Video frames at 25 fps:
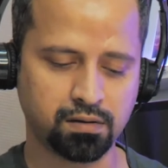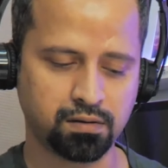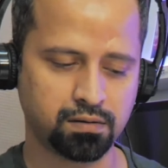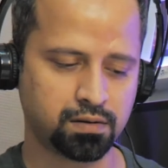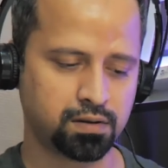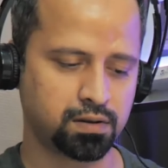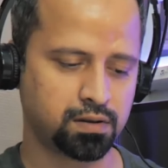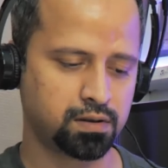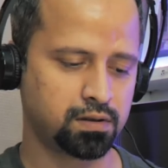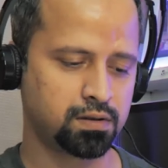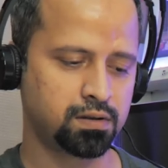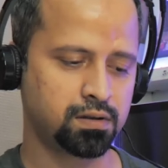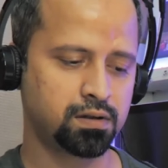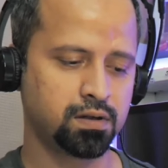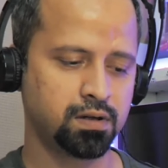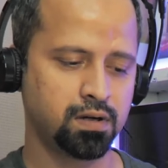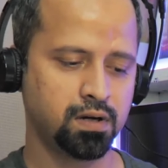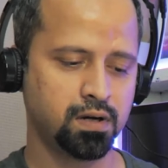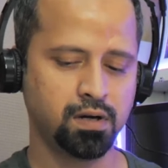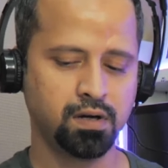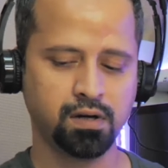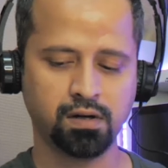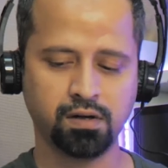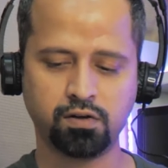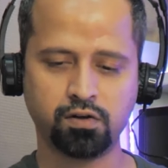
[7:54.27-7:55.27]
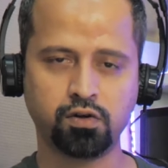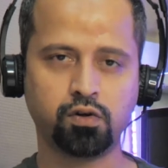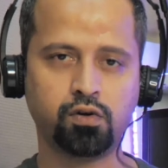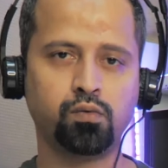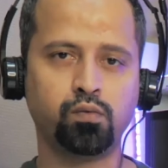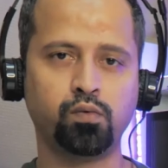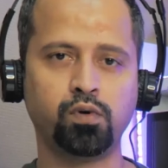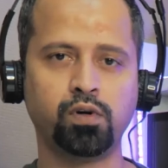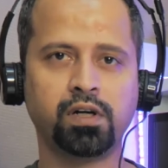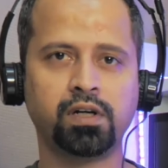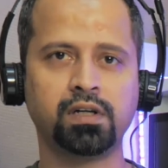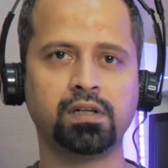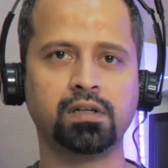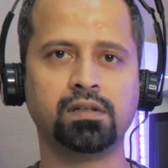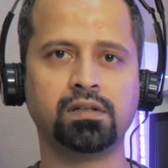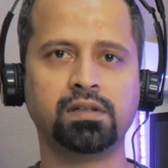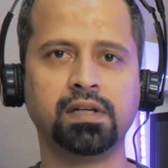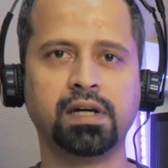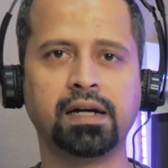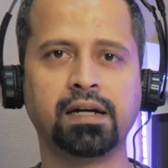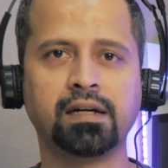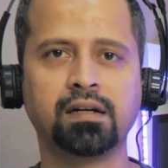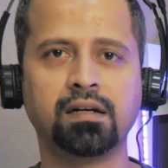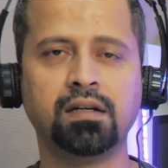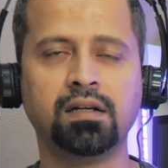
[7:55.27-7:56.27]
just to avoid it
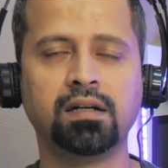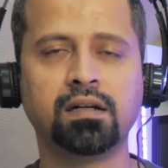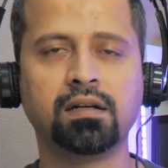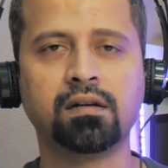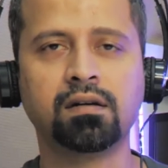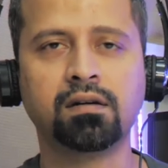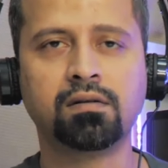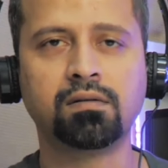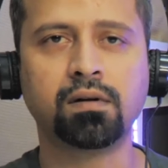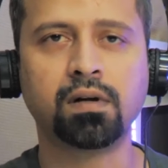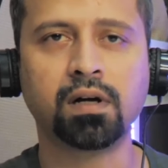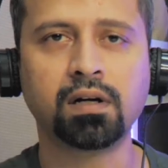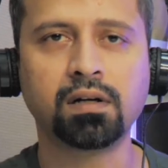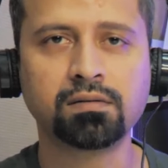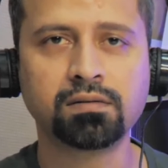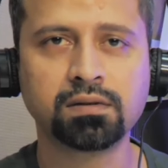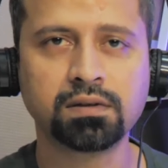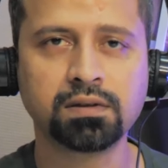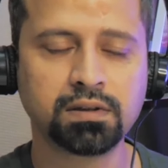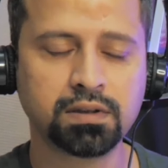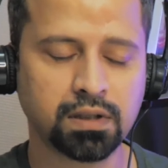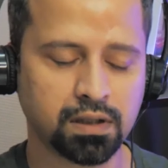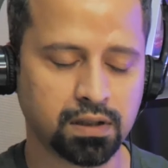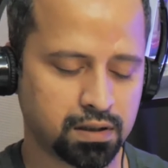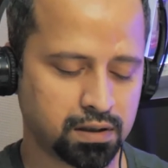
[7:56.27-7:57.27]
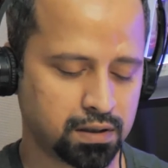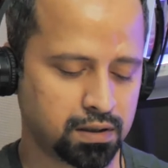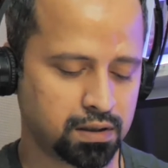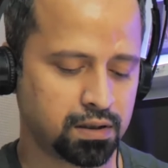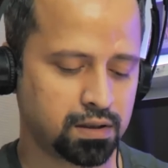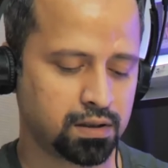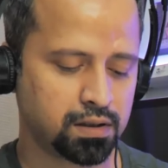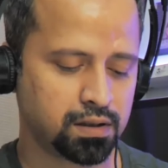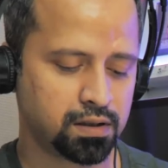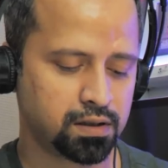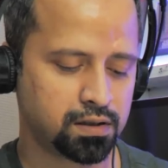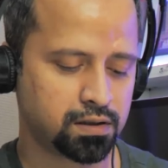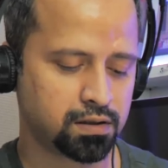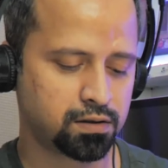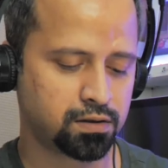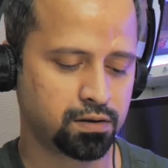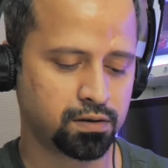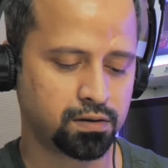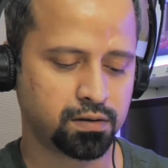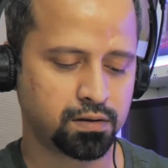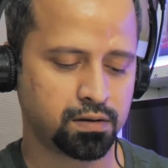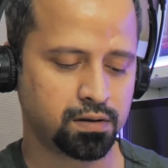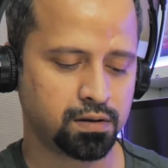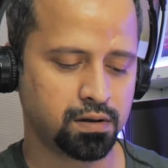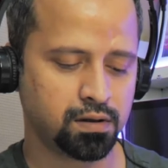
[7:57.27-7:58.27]
dangling around, it's
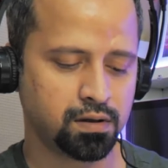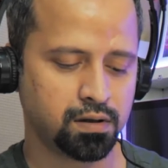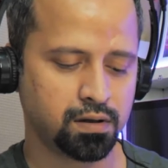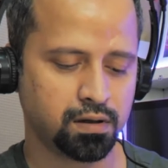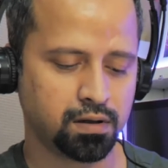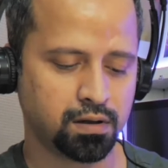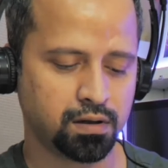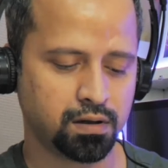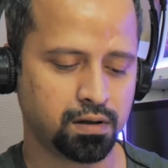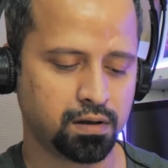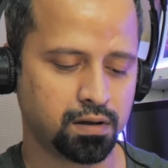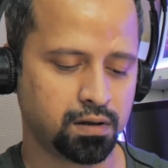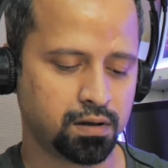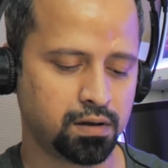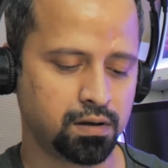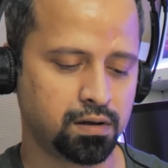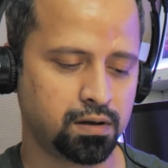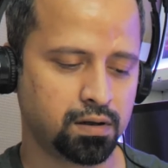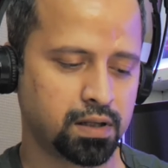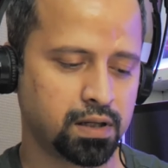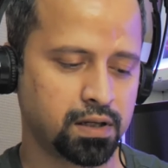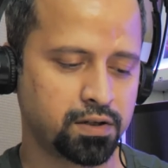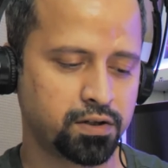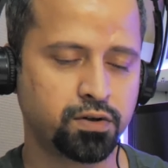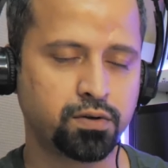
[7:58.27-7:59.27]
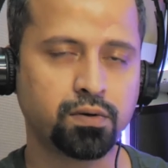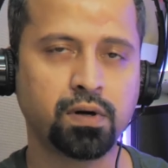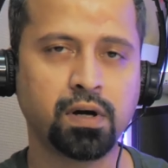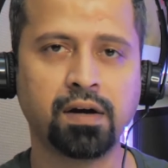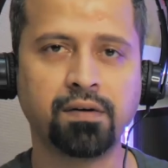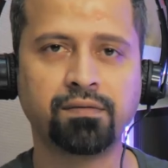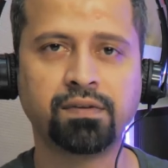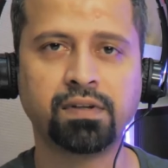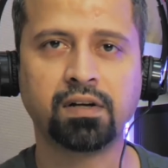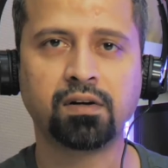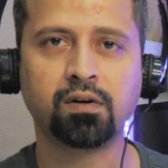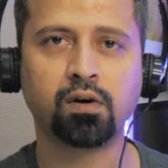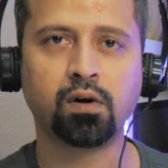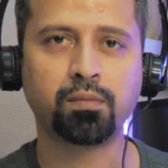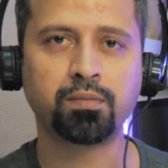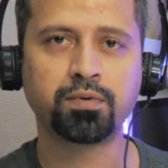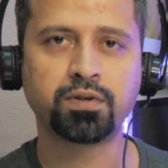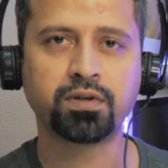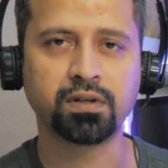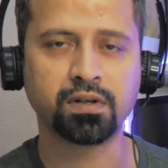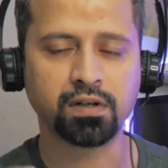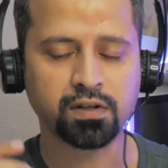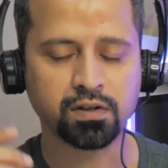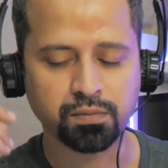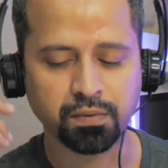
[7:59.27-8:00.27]
good that you have that
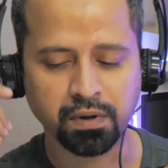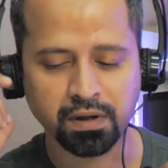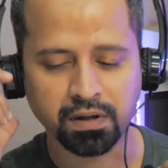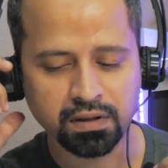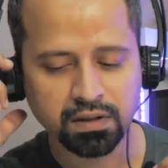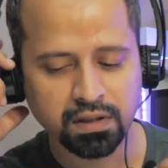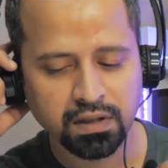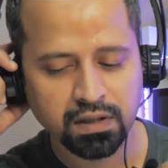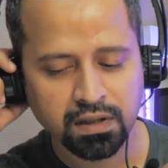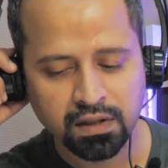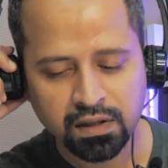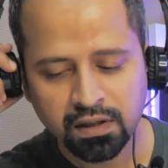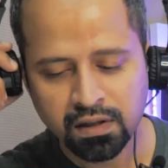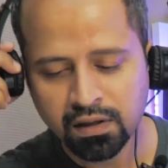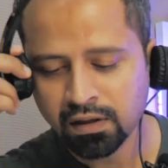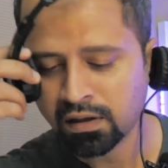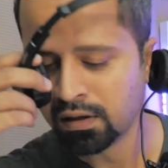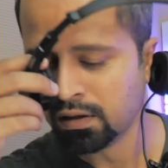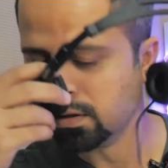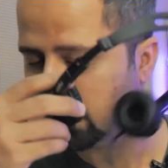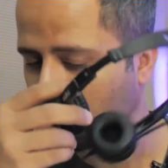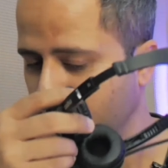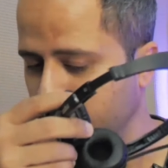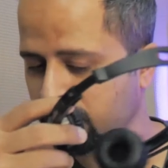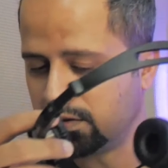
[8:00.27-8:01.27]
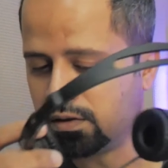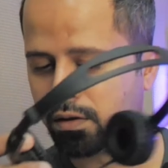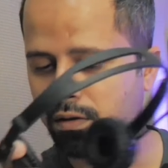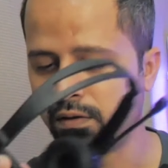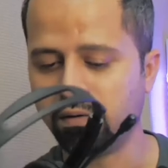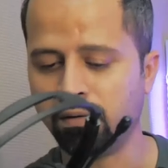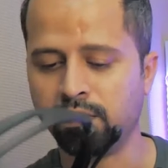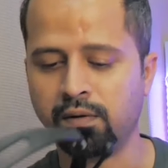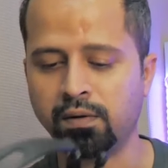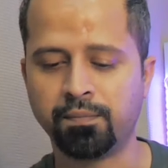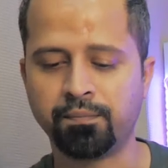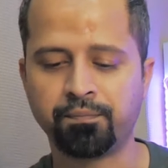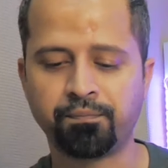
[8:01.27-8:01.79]
option as well. So